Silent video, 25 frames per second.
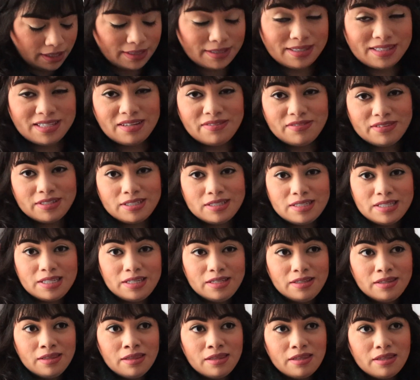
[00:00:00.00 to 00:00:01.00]

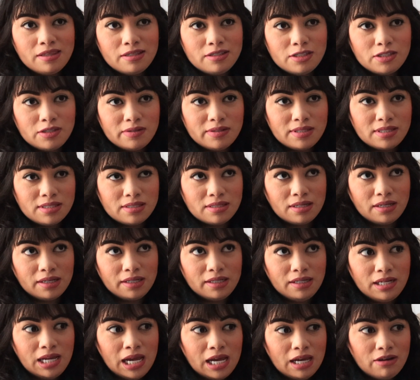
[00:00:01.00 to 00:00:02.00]
17th, so it's
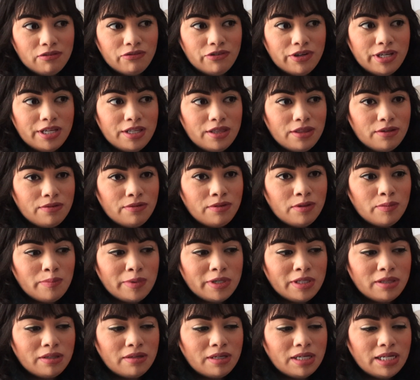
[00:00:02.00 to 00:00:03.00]
kind of halfway through the
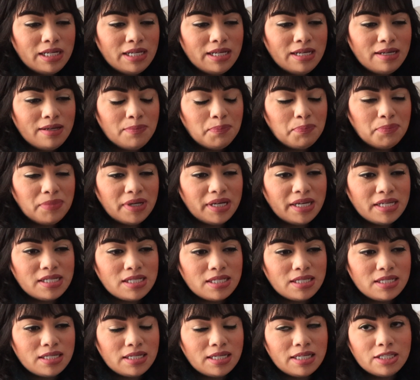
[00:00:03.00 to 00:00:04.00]
month already,
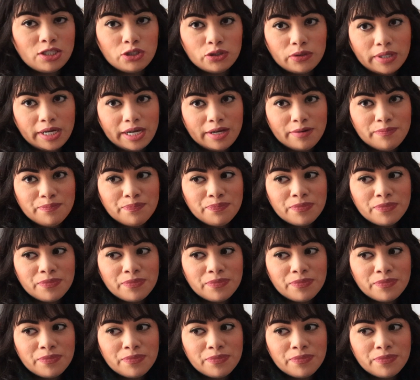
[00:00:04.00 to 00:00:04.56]
but it's okay.